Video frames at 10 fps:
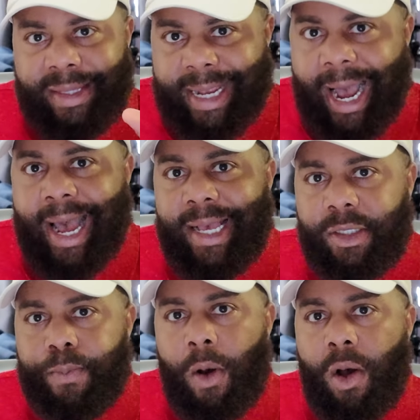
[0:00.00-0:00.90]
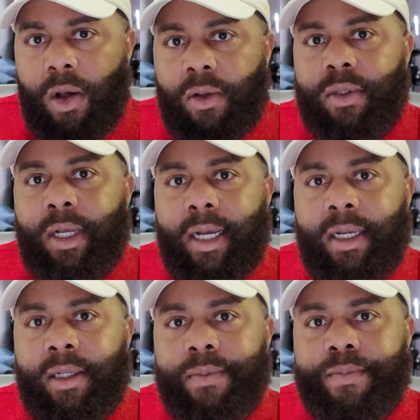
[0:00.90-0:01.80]
Dying small
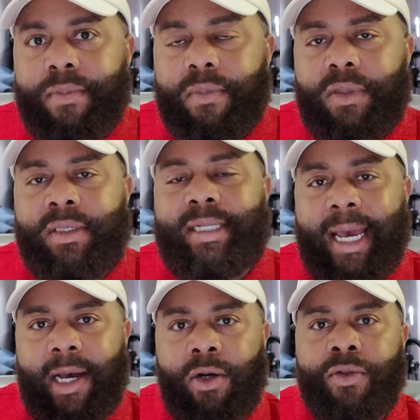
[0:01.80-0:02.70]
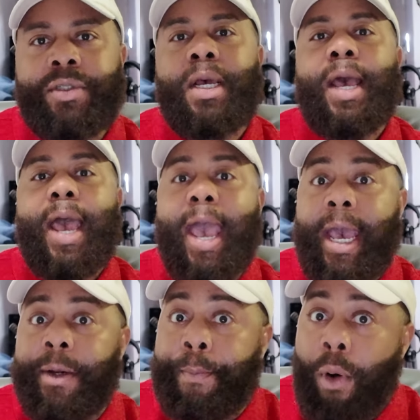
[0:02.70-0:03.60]
uh, towns
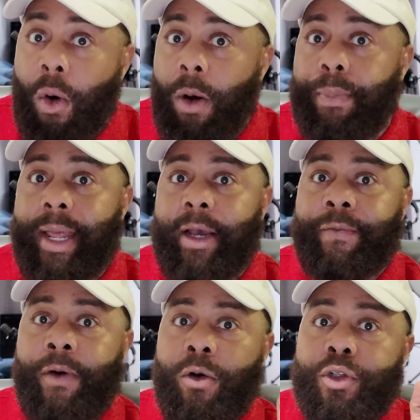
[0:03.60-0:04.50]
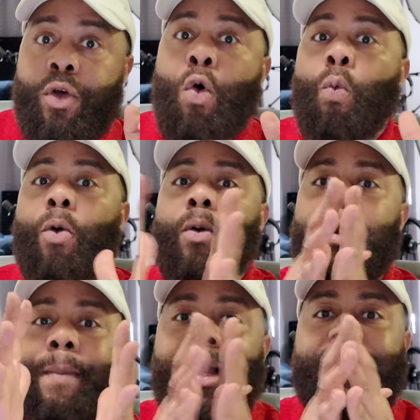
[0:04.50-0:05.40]
and poor black folks. We're
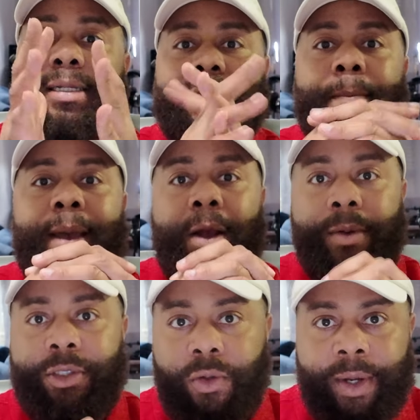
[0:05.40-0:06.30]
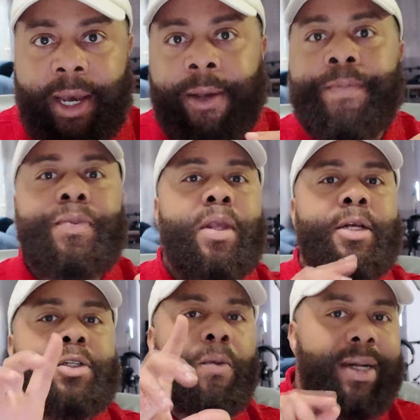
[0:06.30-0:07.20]
going to make this a marriage, okay?
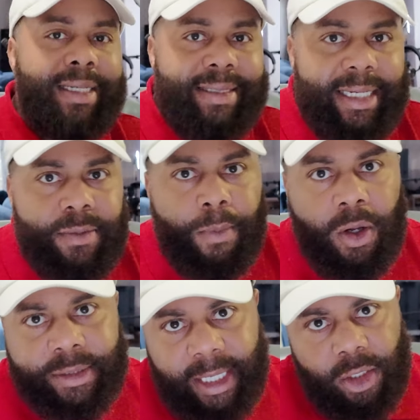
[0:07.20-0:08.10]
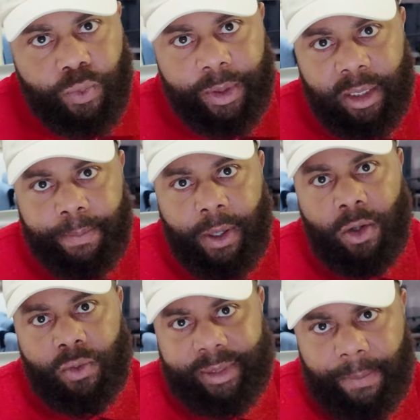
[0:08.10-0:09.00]
And so when I say small towns with good
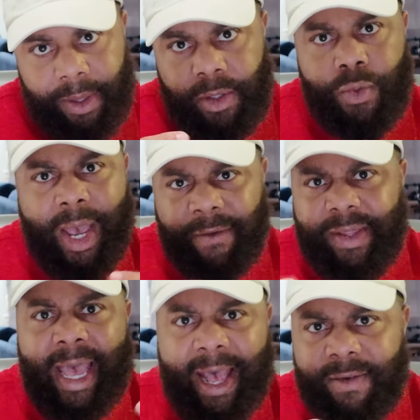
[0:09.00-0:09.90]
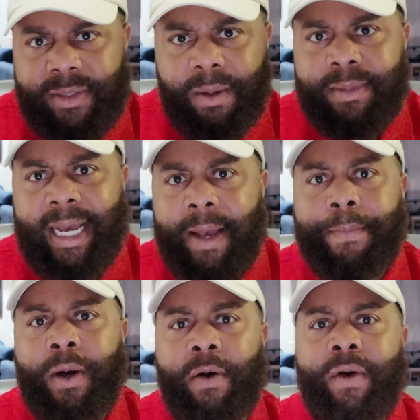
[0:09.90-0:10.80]
bones, I mean you have to have some
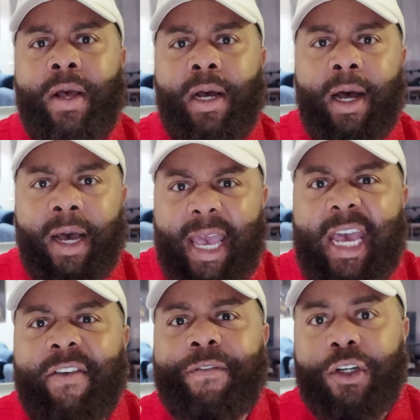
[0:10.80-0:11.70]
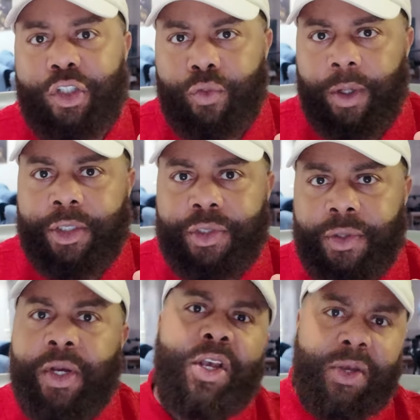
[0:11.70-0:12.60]
type of uh,
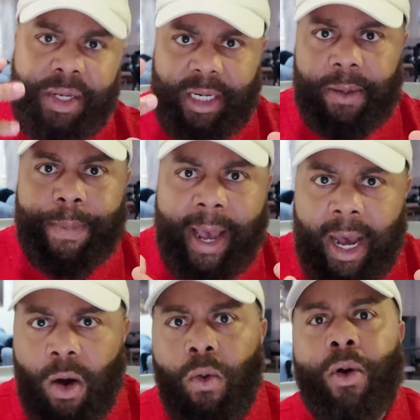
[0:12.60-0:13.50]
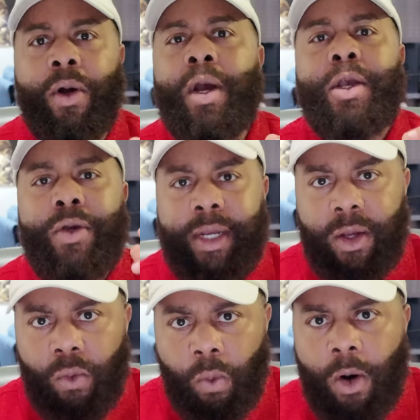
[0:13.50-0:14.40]
infrastructure. You need power, you
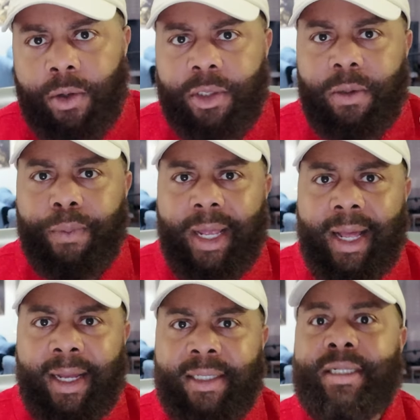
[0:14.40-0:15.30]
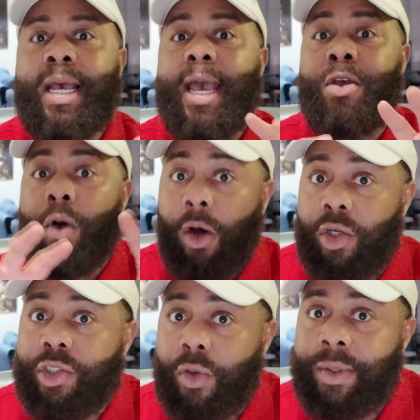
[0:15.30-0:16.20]
need water supplies, and you
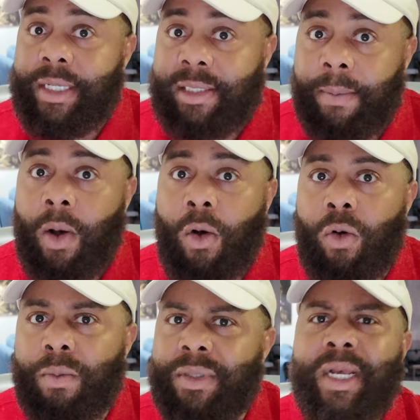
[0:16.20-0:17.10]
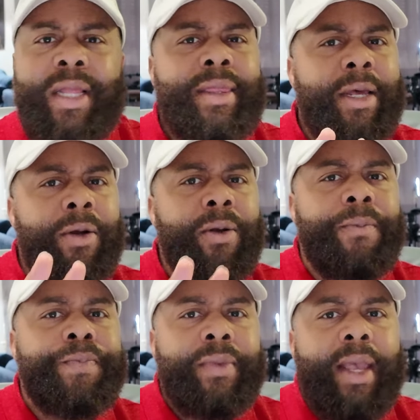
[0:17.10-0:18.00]
also need some homes that
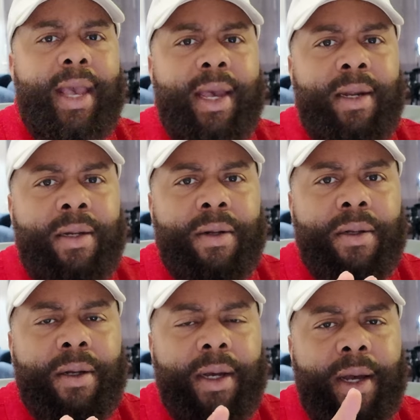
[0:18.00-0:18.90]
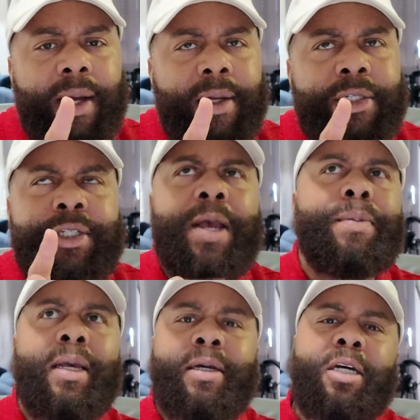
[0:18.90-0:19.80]
are in a
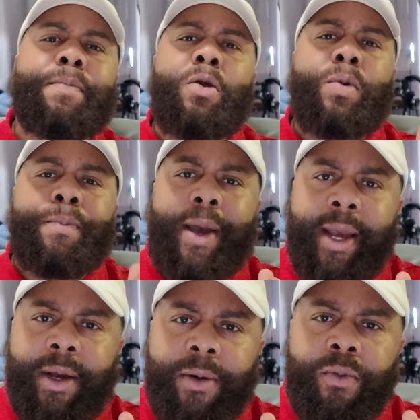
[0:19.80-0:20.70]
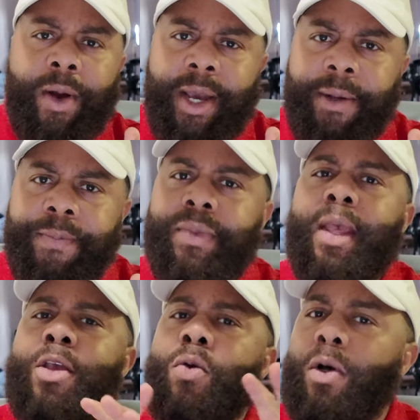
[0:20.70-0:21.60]
shape that could be repaired, right?
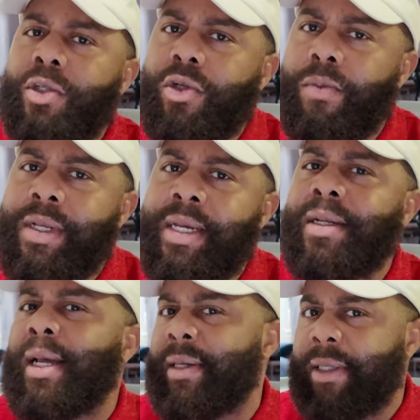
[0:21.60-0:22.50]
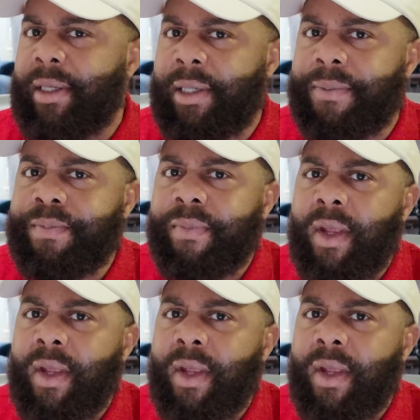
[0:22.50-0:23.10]
And you also need like a,